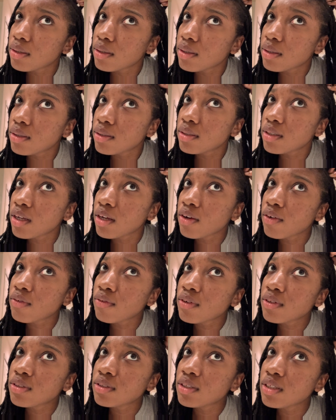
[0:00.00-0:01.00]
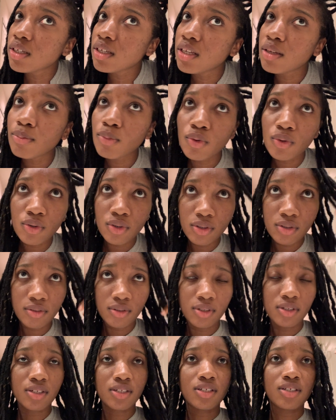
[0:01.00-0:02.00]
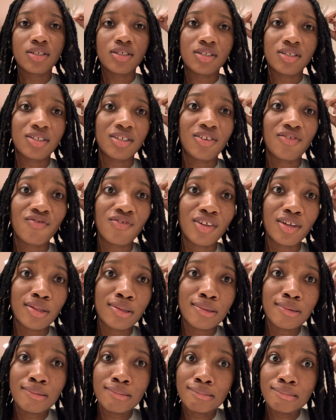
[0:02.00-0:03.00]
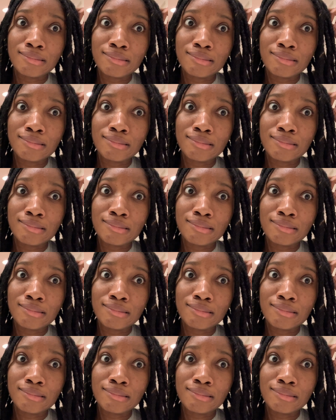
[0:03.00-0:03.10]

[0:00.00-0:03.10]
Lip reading: It's not crusty anymore. I did just see a flake though.